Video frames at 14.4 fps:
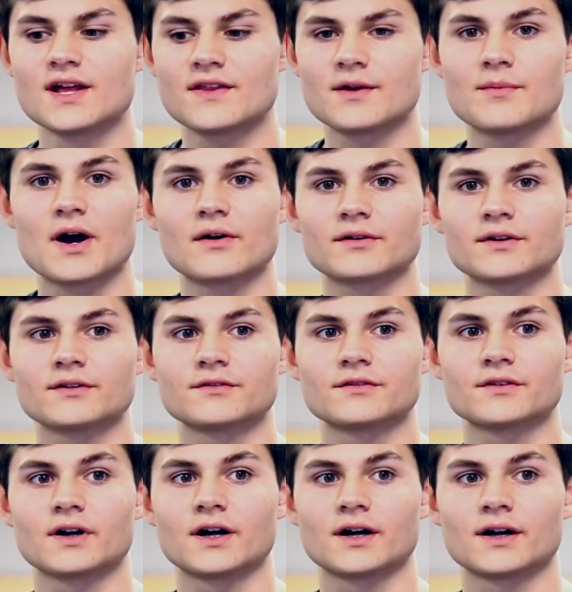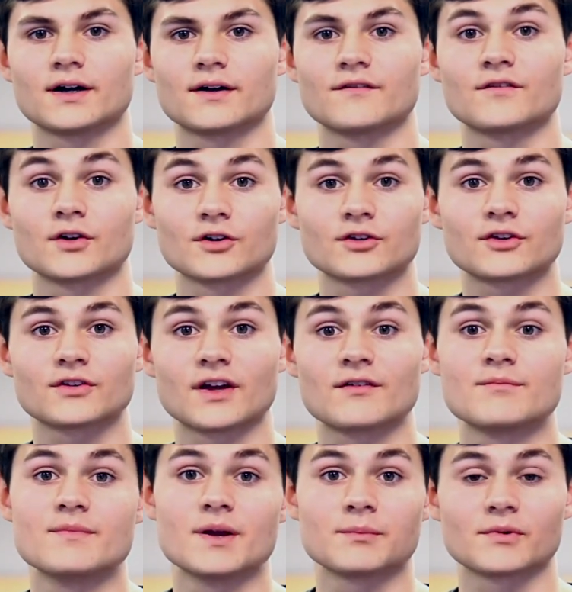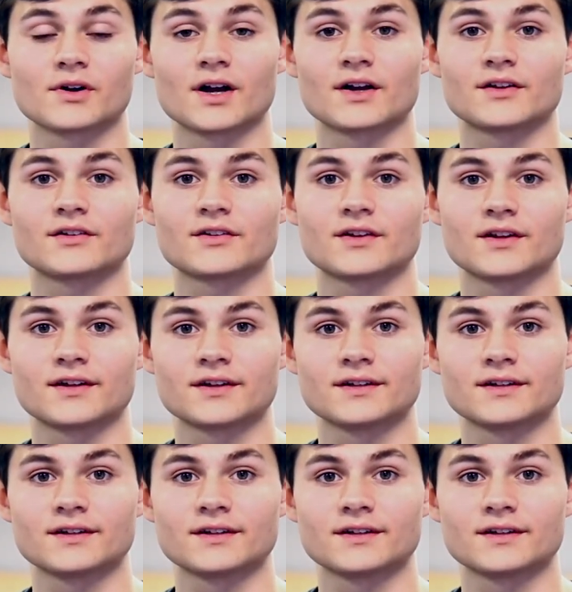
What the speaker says: the amount of verses I've memorized.